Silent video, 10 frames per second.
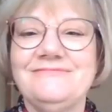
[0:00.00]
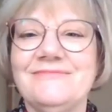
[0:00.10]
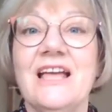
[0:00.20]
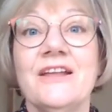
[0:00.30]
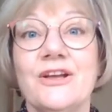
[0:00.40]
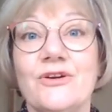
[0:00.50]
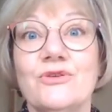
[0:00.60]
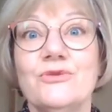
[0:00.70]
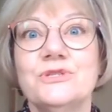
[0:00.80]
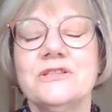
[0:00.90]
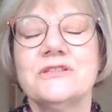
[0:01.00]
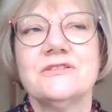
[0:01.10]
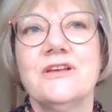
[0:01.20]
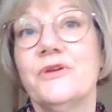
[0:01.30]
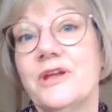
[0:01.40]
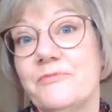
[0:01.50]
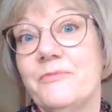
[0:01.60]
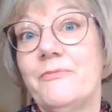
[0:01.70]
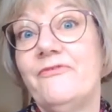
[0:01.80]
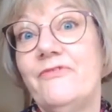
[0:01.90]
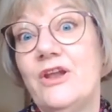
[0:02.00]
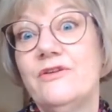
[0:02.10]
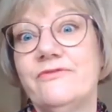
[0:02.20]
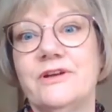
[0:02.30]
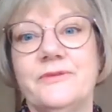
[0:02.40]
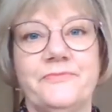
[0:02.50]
And I got caught in the snow and I fell over.